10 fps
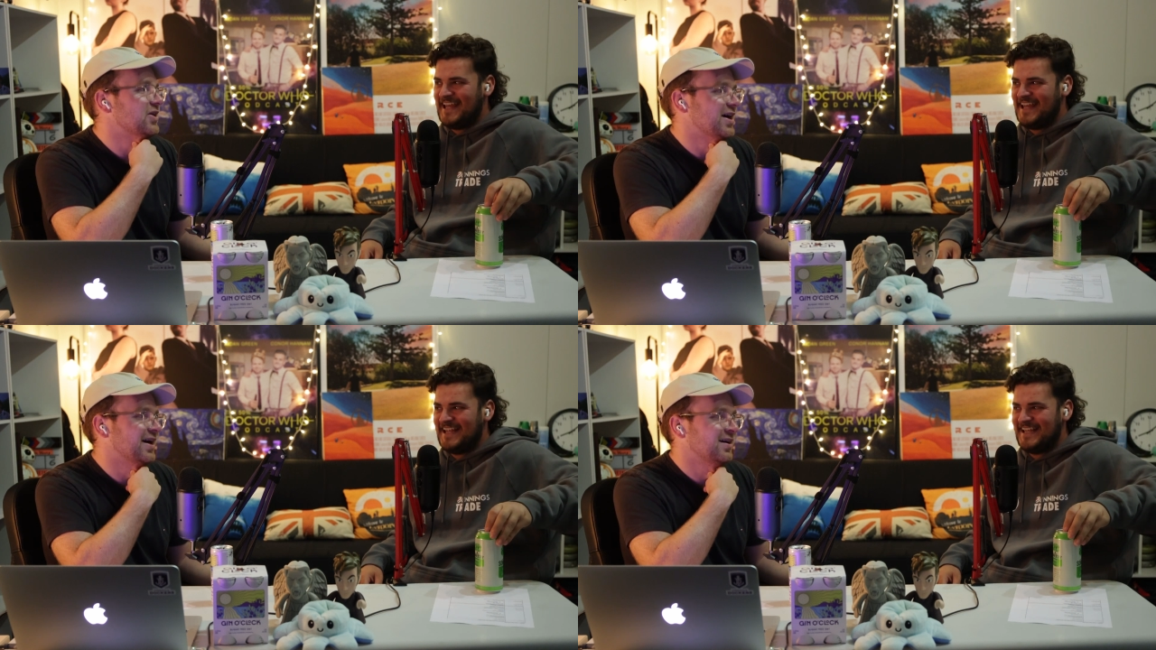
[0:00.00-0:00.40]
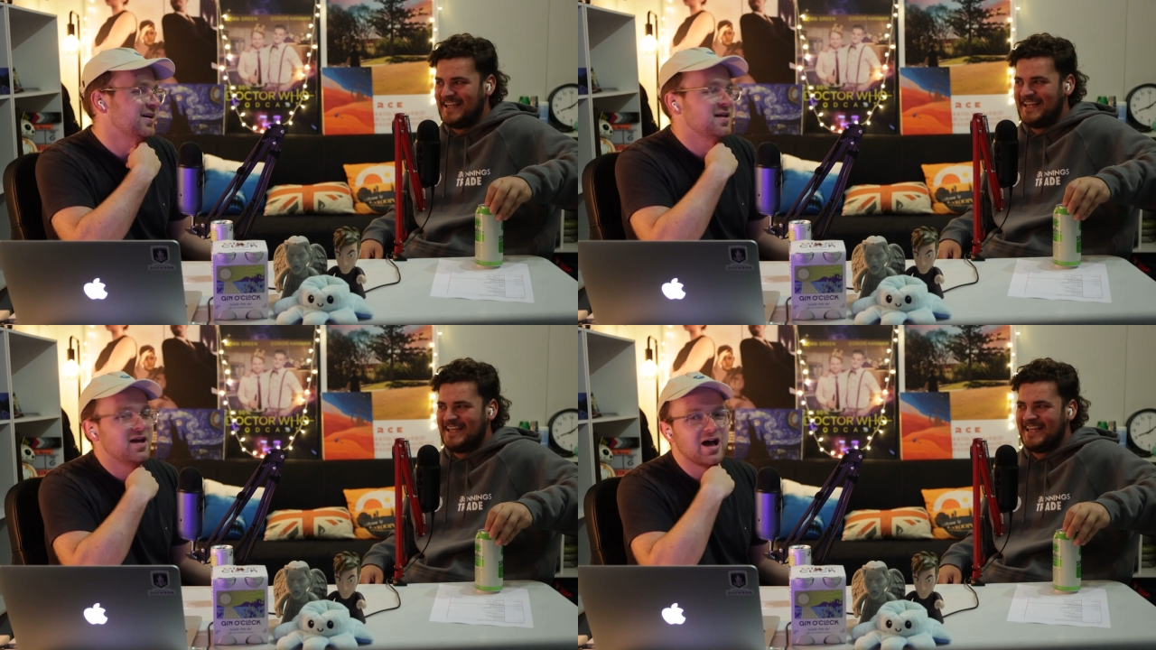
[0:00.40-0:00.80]
Speaker 1: Yeah.
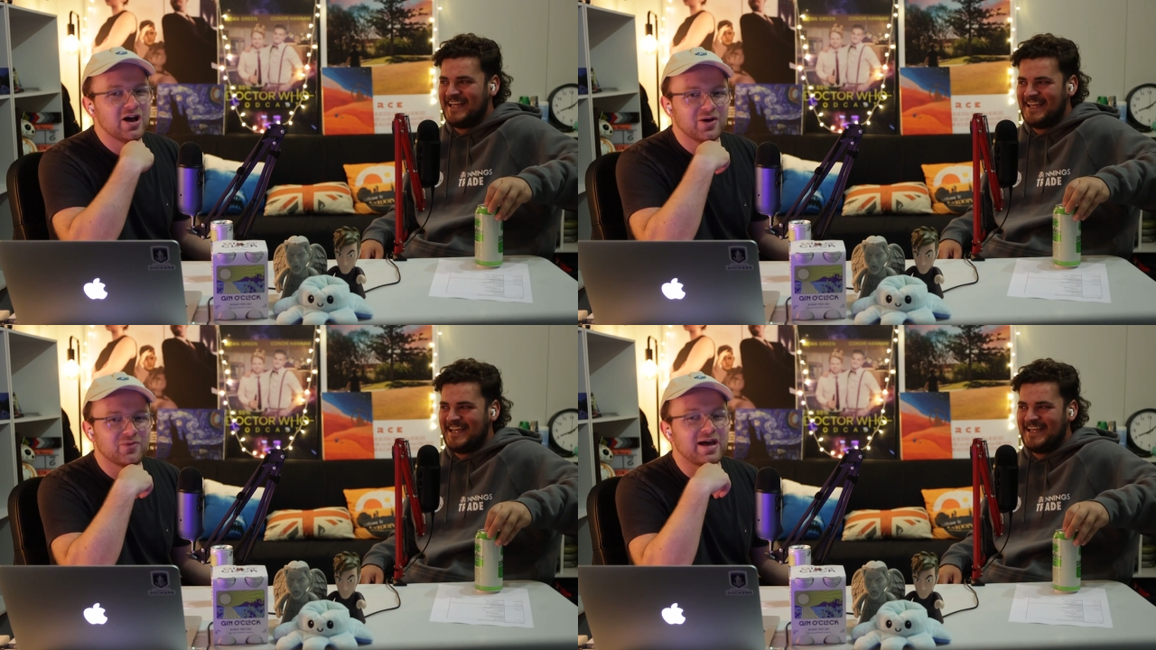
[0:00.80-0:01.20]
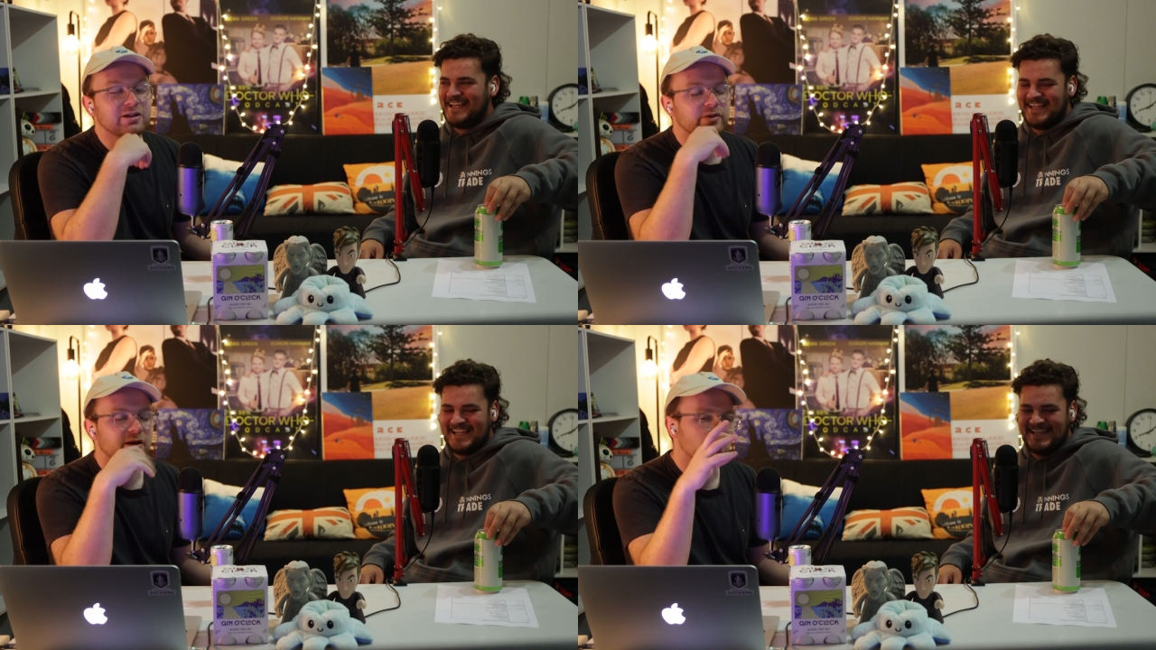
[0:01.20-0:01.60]
um,
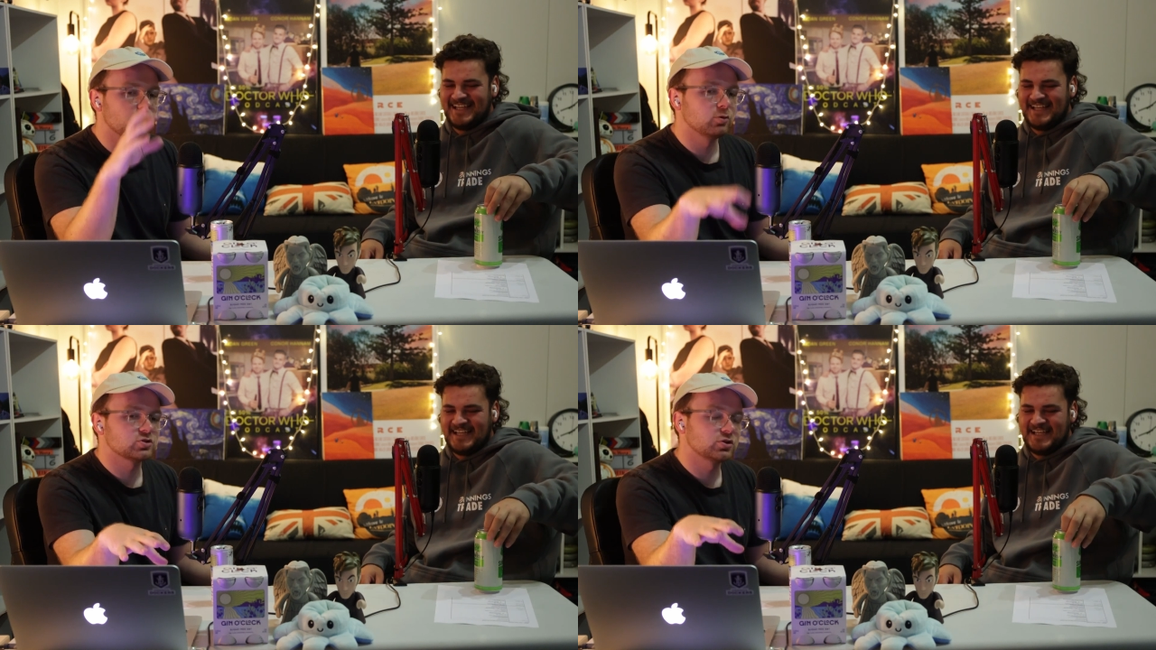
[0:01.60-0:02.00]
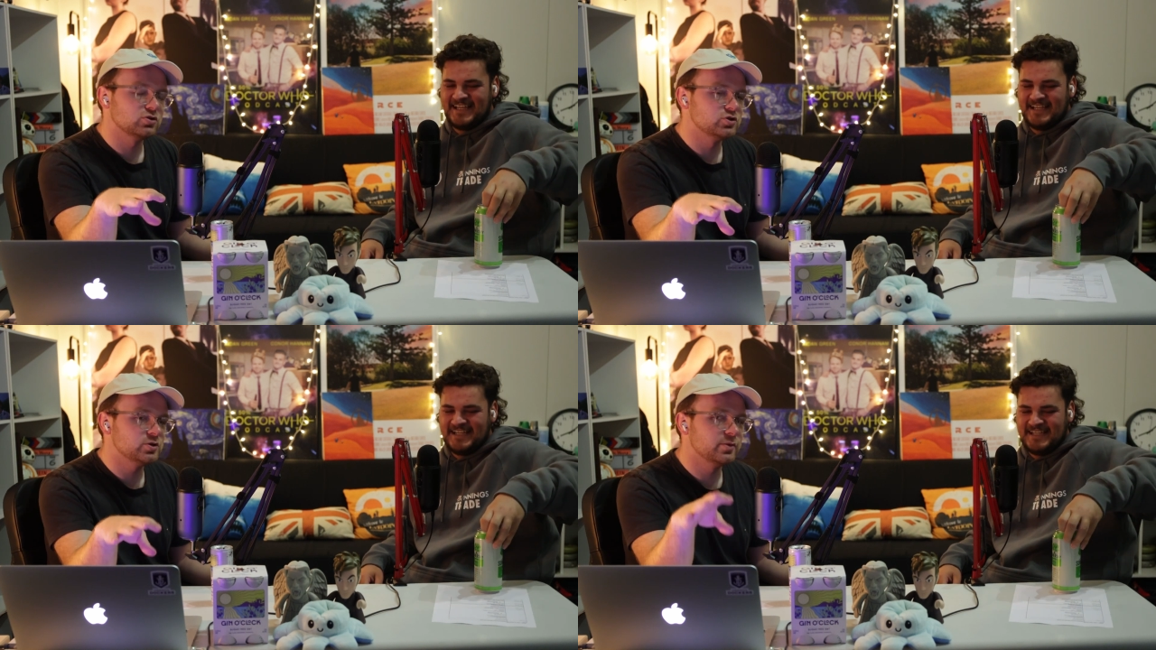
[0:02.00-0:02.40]
anyone that will be watching on
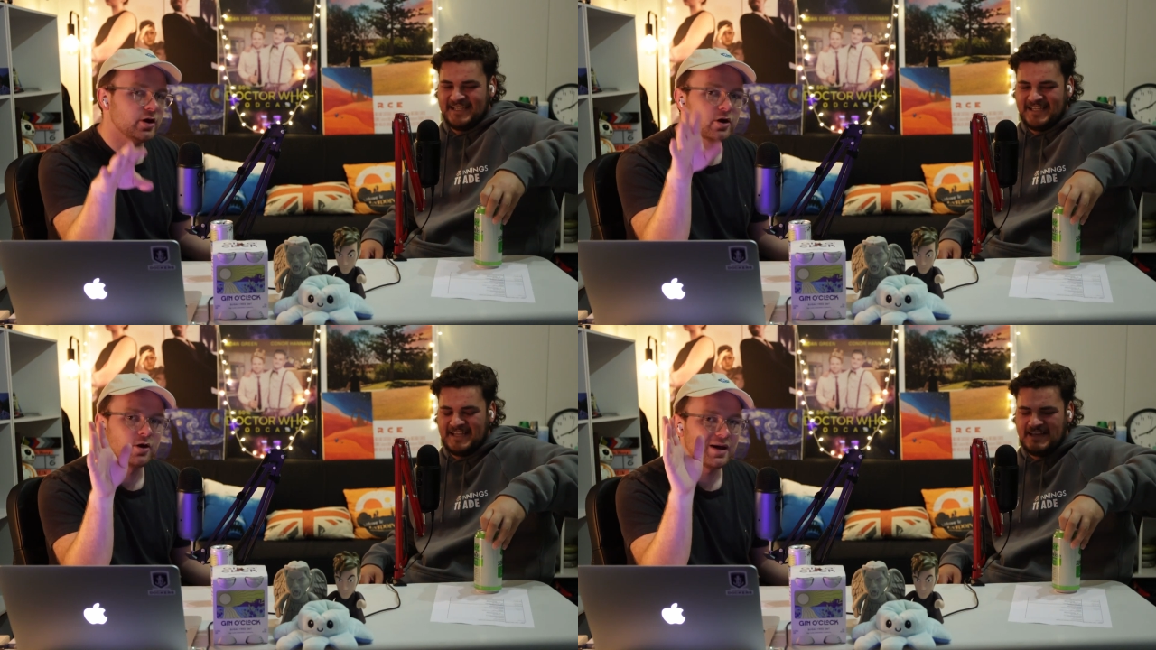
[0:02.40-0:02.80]
YouTube though,